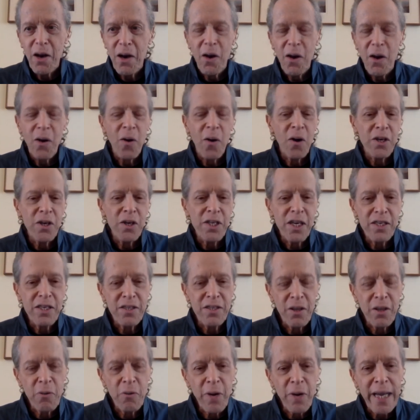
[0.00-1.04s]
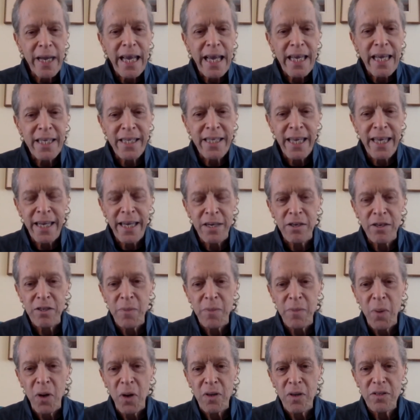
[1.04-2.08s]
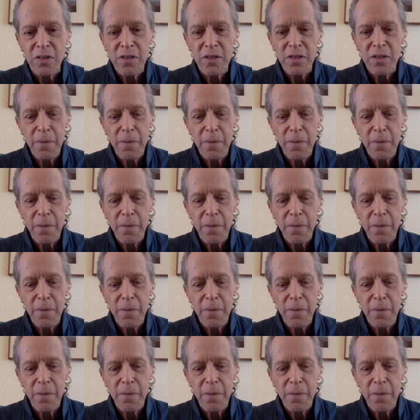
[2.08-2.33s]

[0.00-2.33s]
or just the Ringing Cedars books.